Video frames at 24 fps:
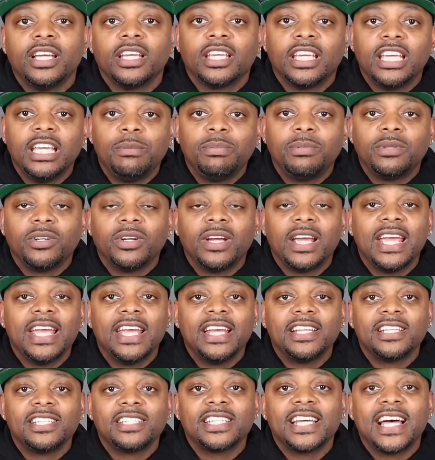keep their
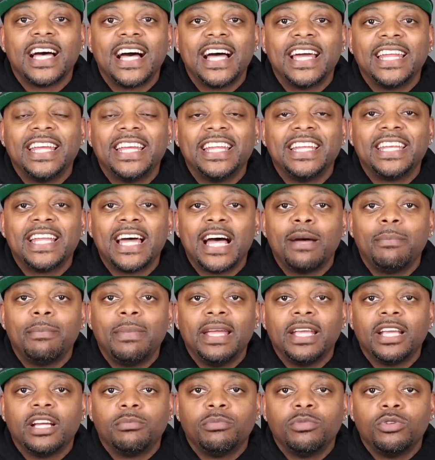hands tied and not
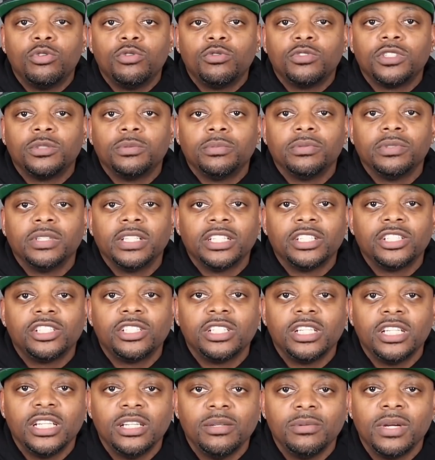make a move to bring
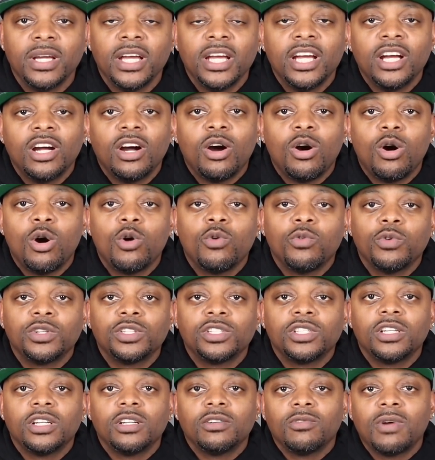Shiba over
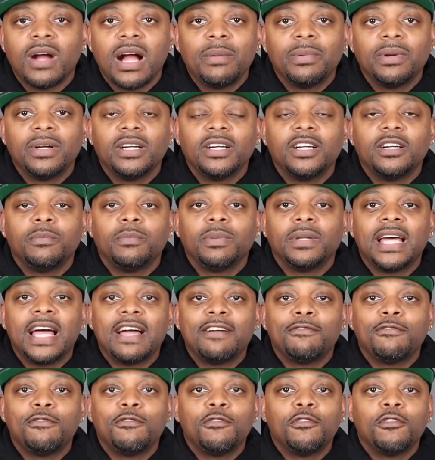to the Robinhood
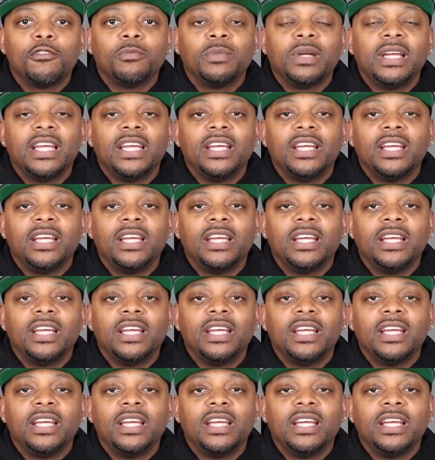platform.